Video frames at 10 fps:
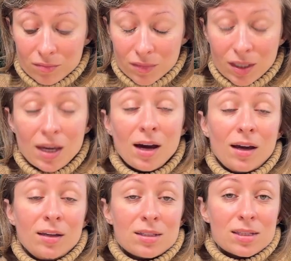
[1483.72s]
Yeah,
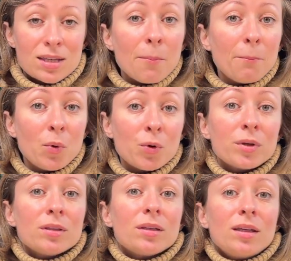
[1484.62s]
at some
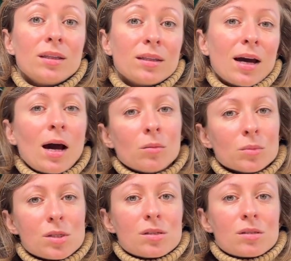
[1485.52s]
point it
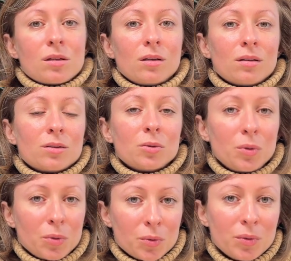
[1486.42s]
comes to
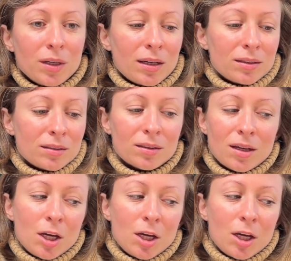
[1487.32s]
you that